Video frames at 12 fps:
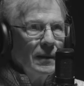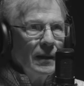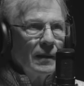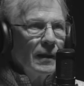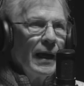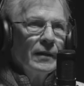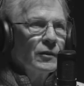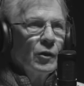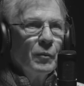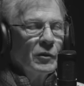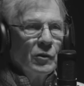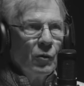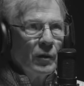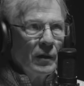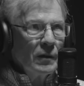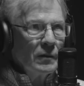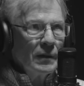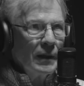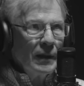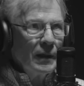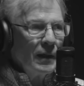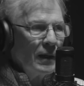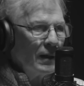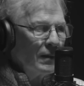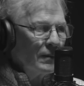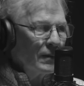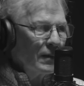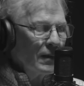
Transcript: Hell, I had so much going on anyhow